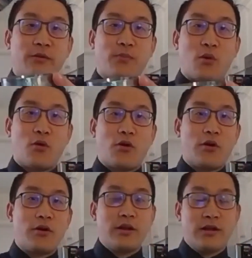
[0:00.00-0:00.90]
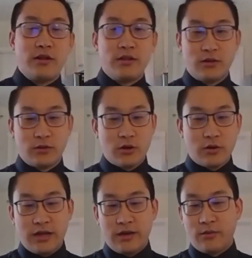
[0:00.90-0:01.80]
poured, they're go
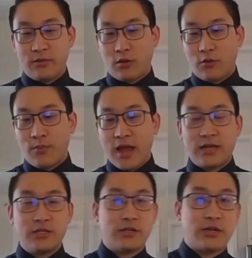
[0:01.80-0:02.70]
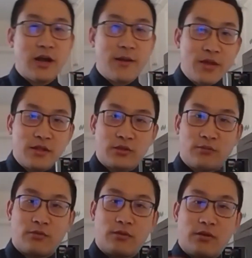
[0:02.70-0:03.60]
ahead and thrown back into the cup,
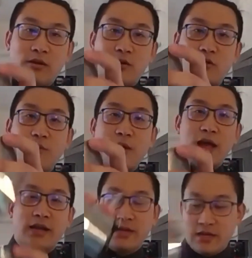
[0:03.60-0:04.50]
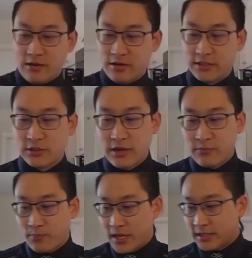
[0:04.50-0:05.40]
thrown back in here. And so they're
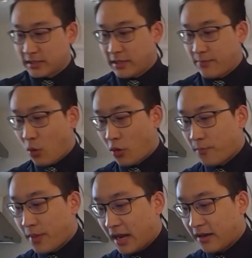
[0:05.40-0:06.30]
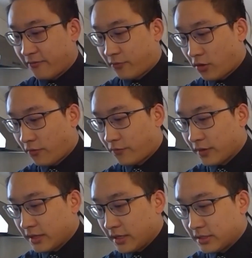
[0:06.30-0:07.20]
basically poured back and forth.
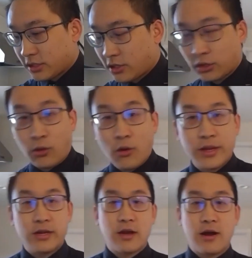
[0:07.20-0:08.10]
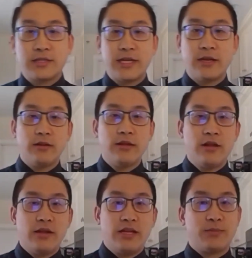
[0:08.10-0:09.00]
It's called throwing a cocktail.
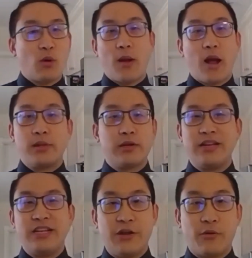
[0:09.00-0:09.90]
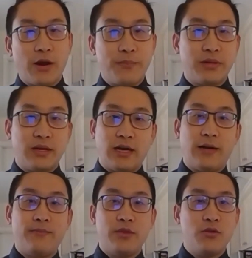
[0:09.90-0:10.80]
It's more popular in Europe.
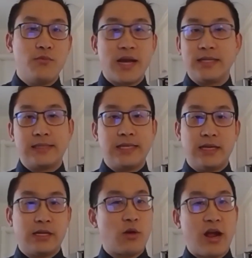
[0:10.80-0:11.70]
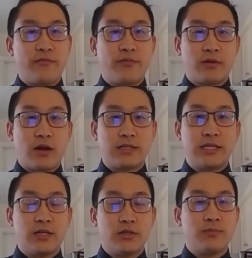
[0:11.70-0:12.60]
You might see it in craft
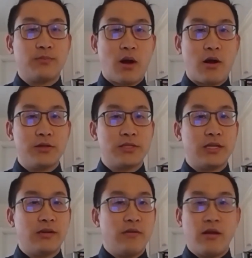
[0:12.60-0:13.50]
cocktails bars